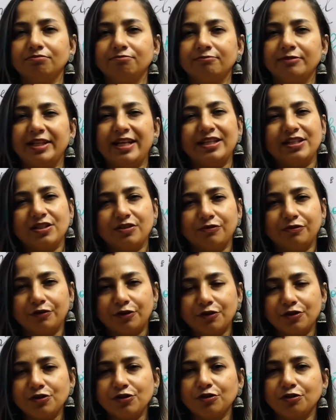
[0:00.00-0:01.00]
let's
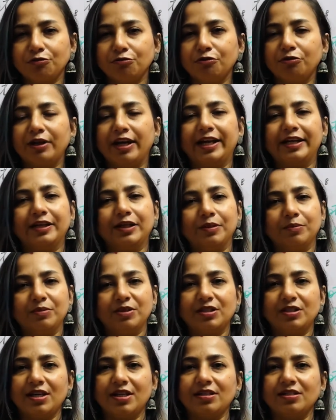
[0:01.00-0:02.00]
first
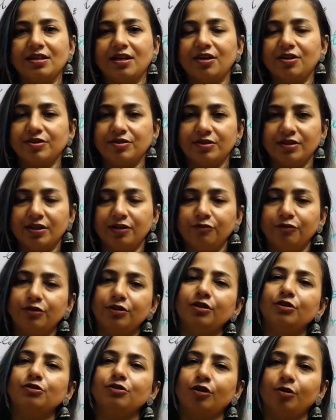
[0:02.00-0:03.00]
acclimatize ourselves with
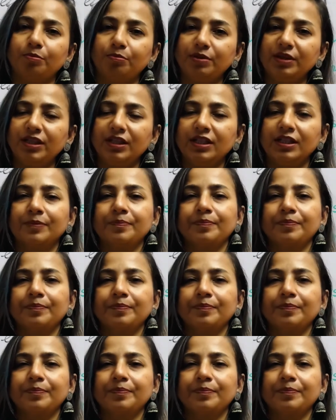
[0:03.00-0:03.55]
the topic,